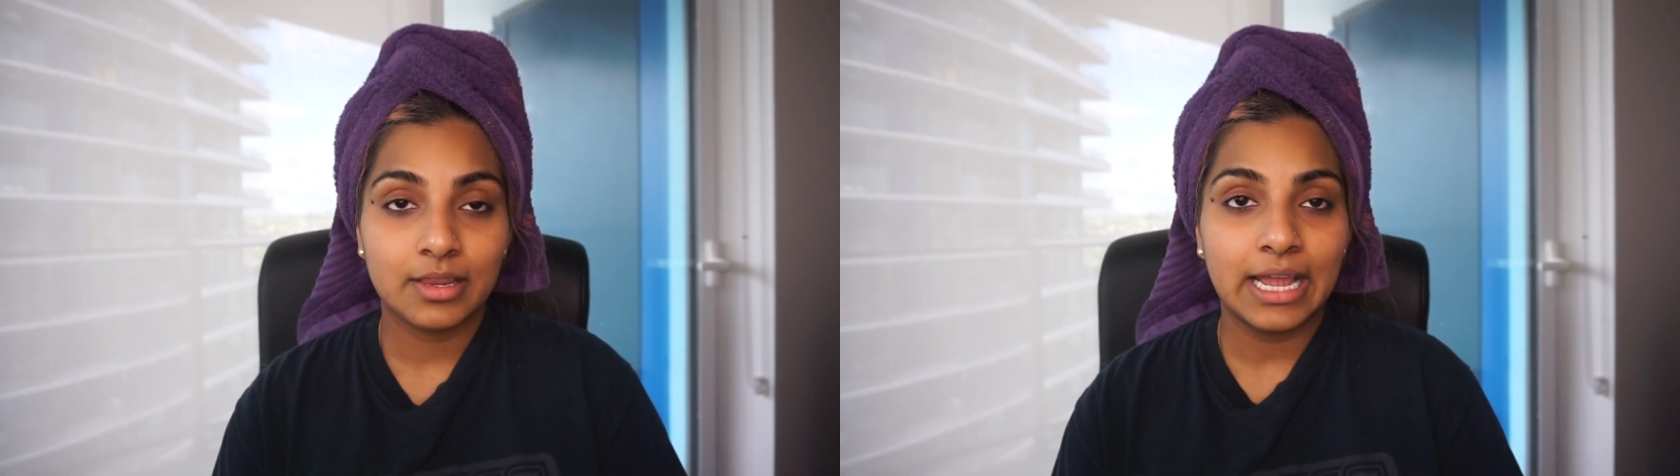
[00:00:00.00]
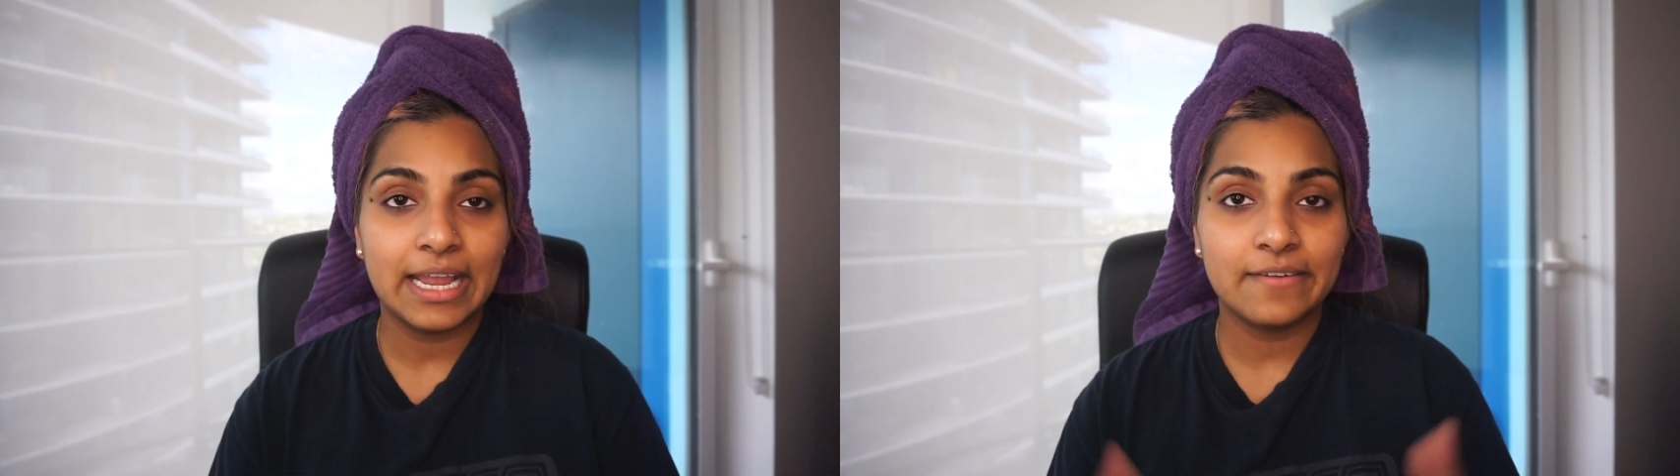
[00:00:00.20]

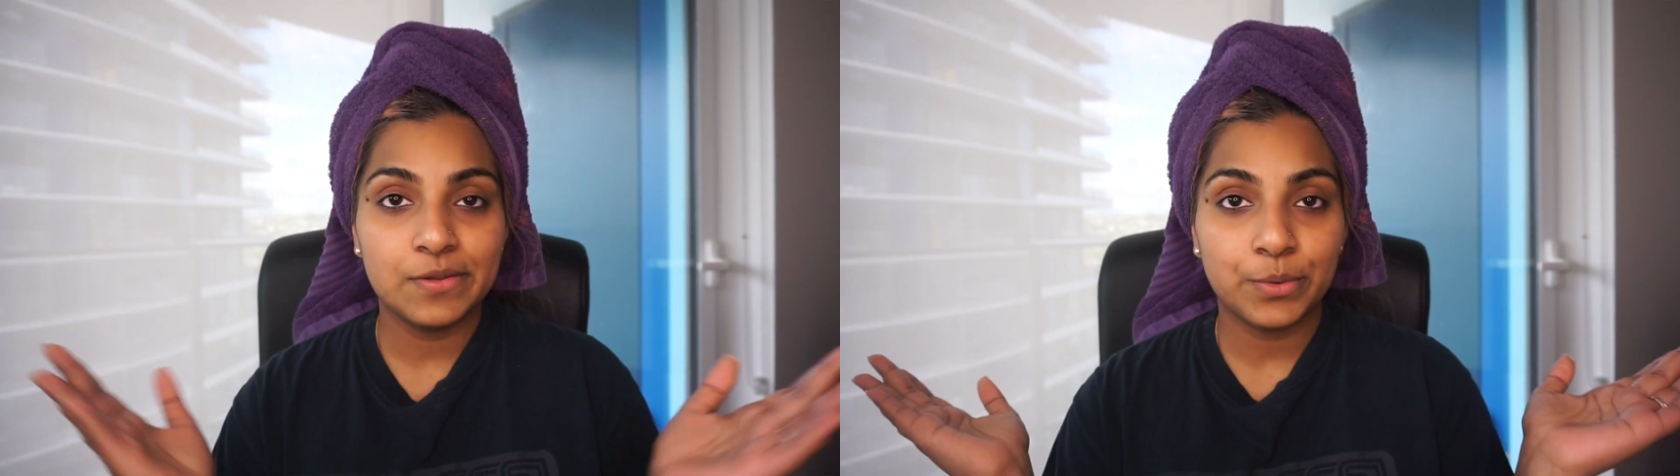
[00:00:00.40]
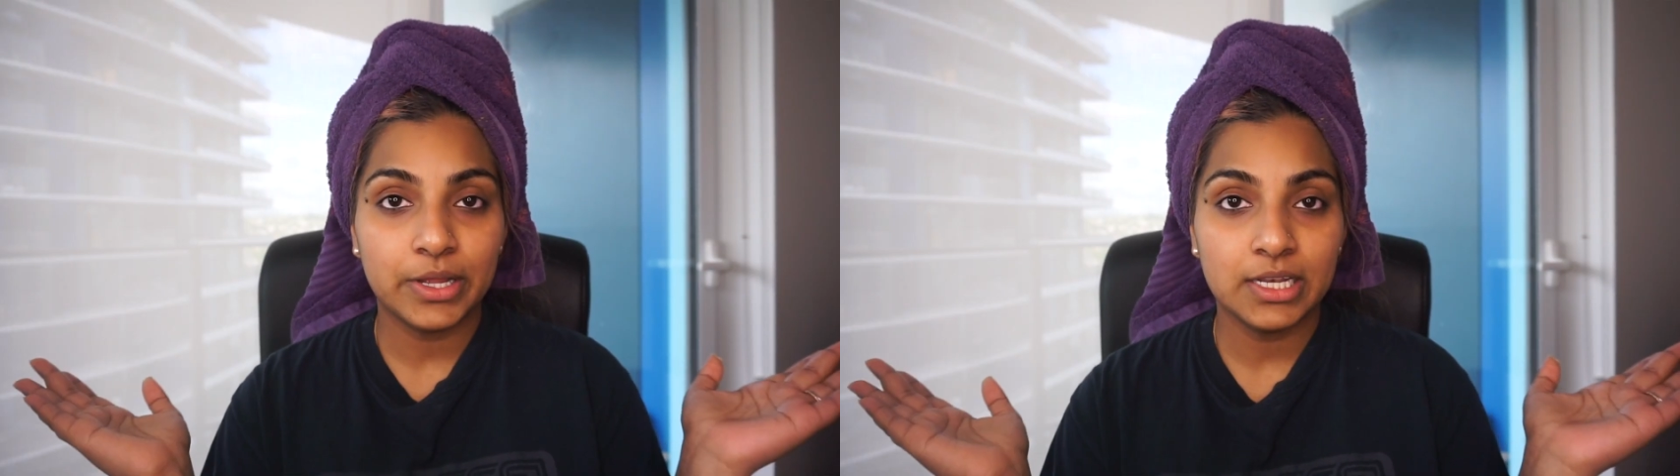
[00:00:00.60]
Hi
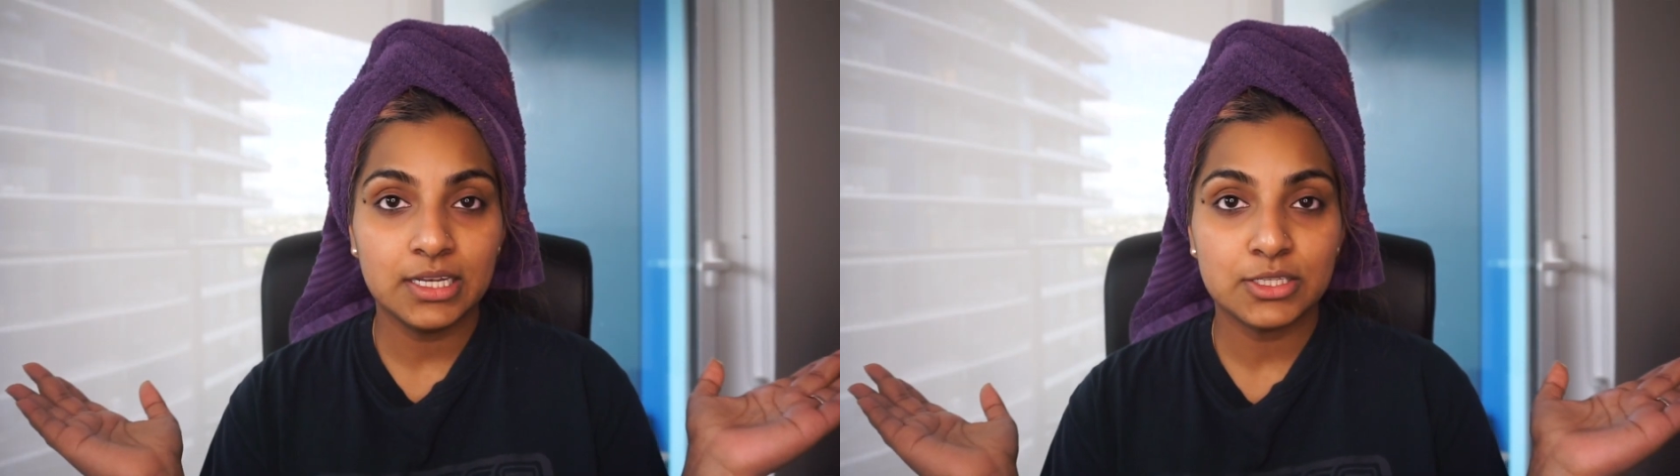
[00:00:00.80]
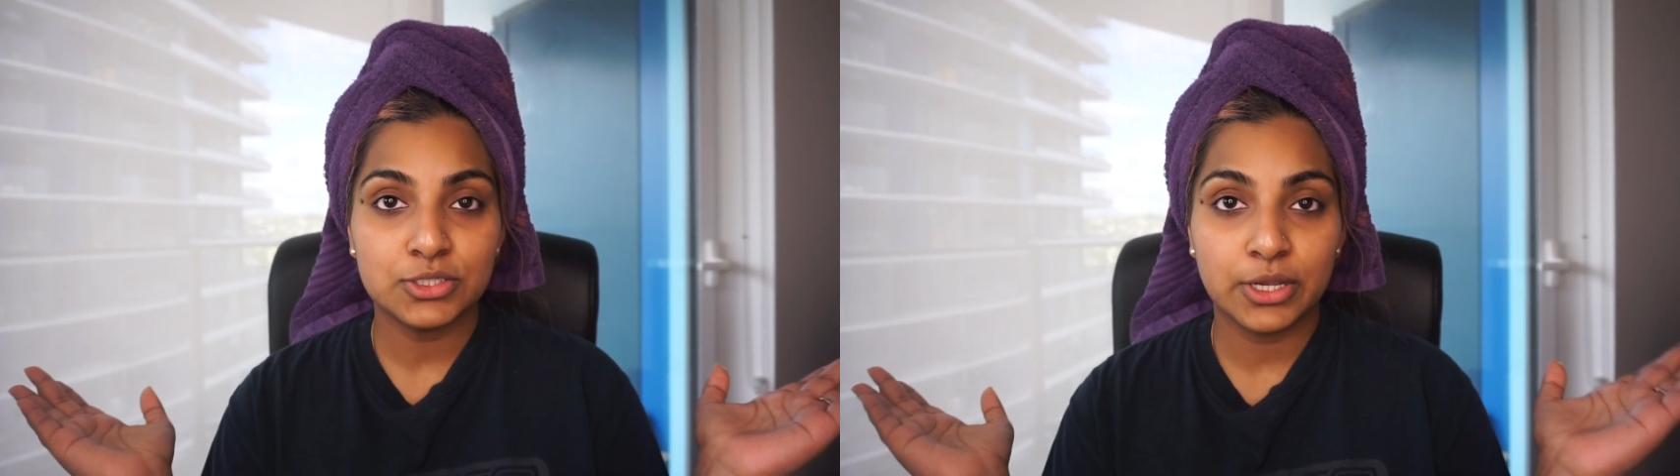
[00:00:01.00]
everyone,
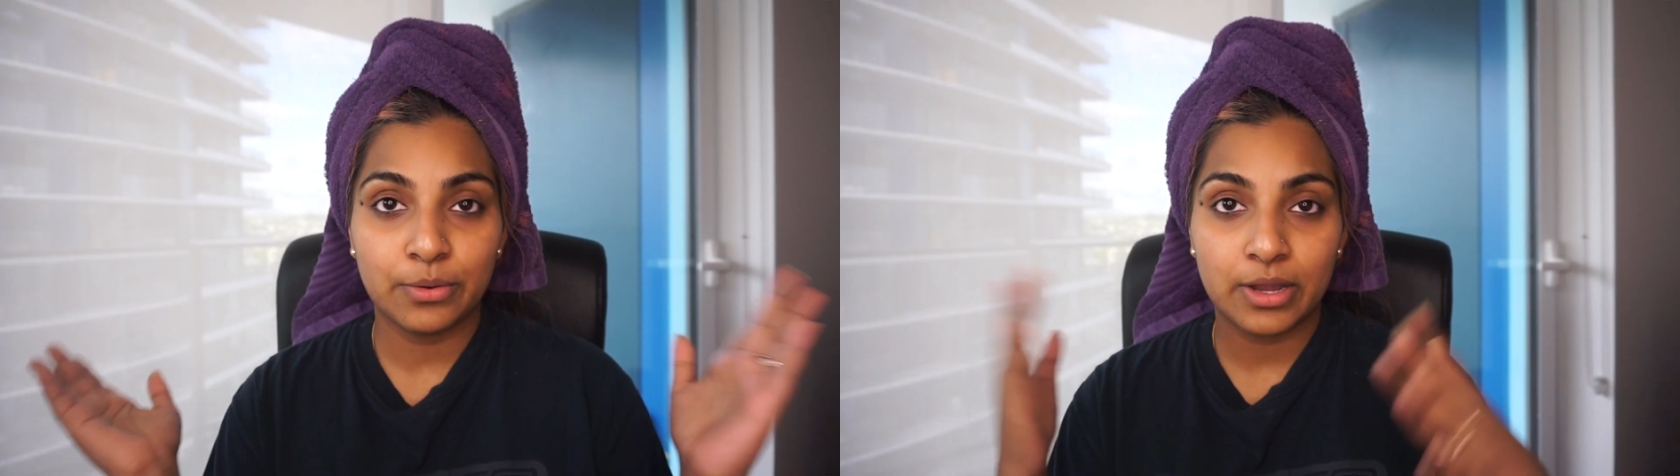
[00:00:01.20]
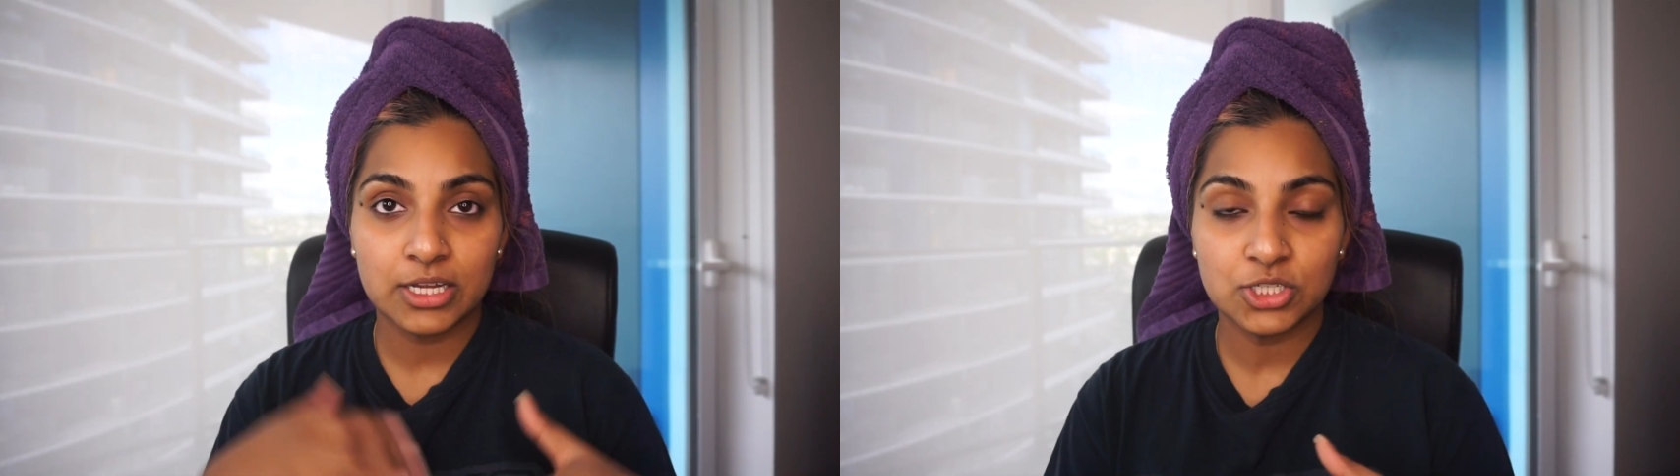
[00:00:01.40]
so
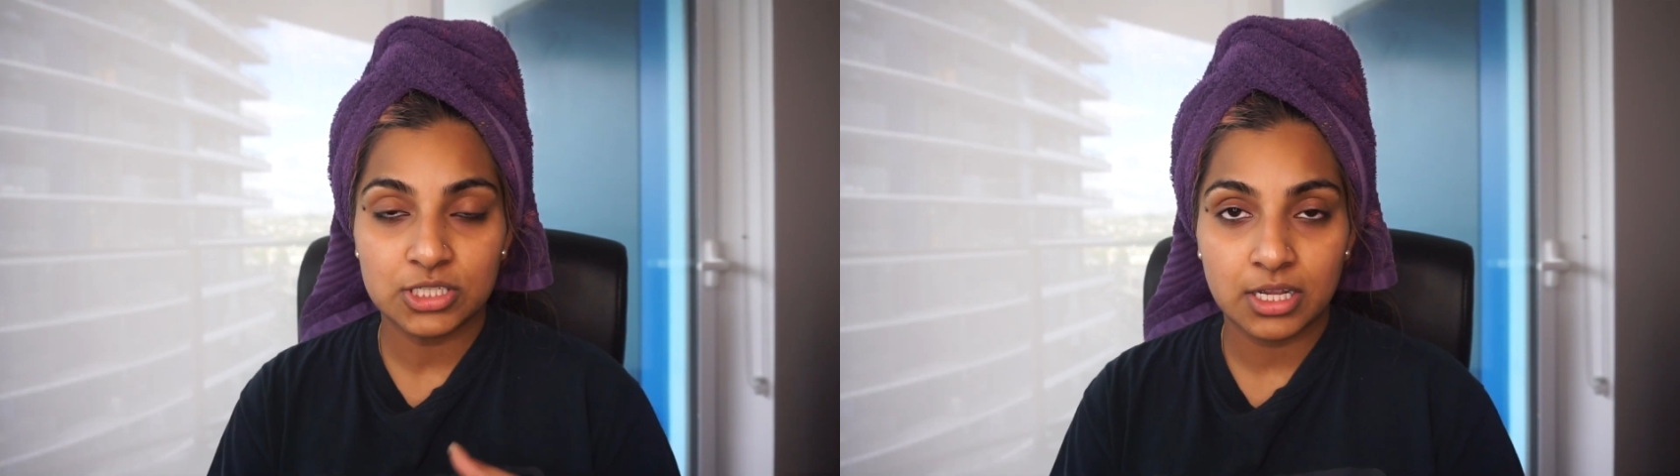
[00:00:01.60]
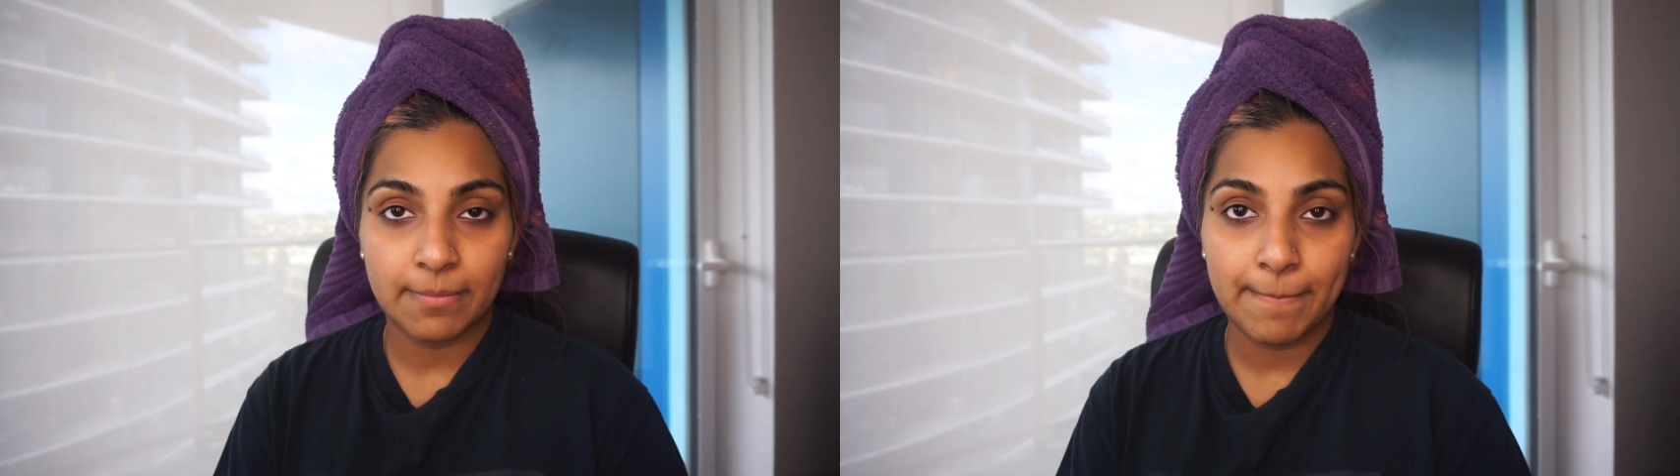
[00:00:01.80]
I just
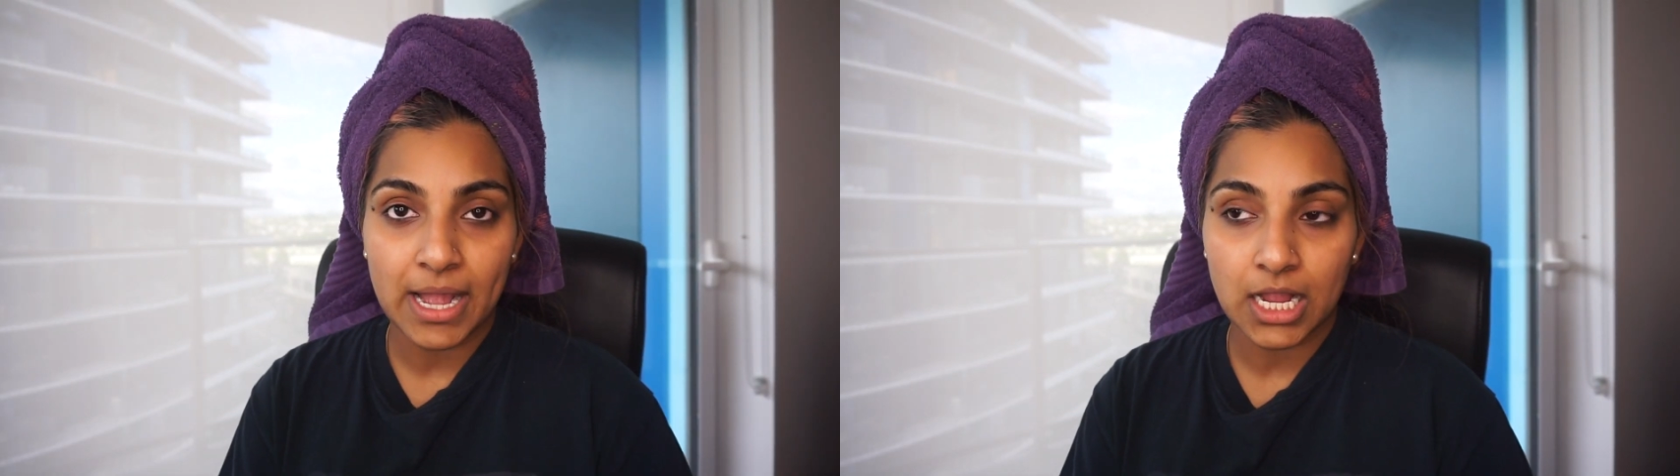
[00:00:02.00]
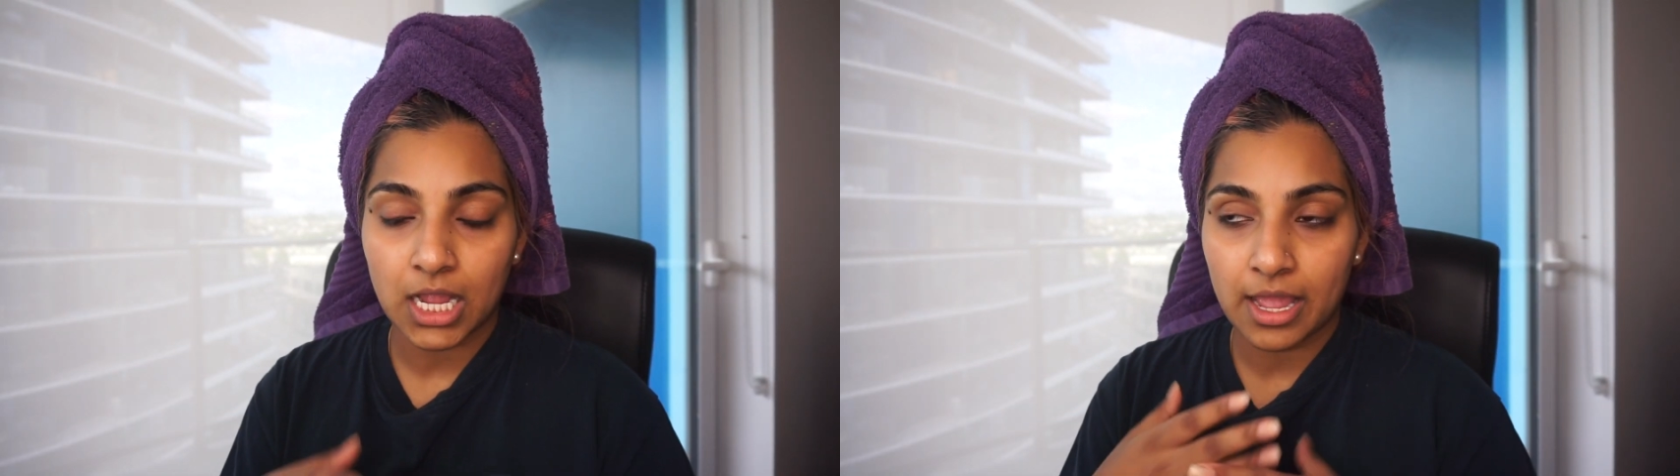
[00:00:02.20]
got back